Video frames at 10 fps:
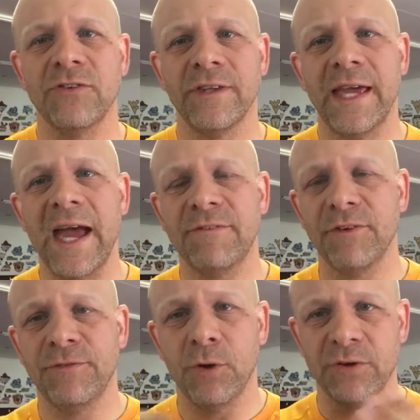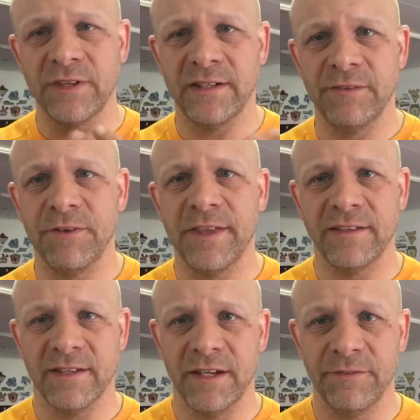so they have to focus on different
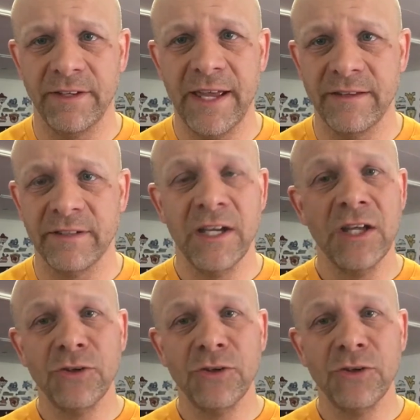things on different days.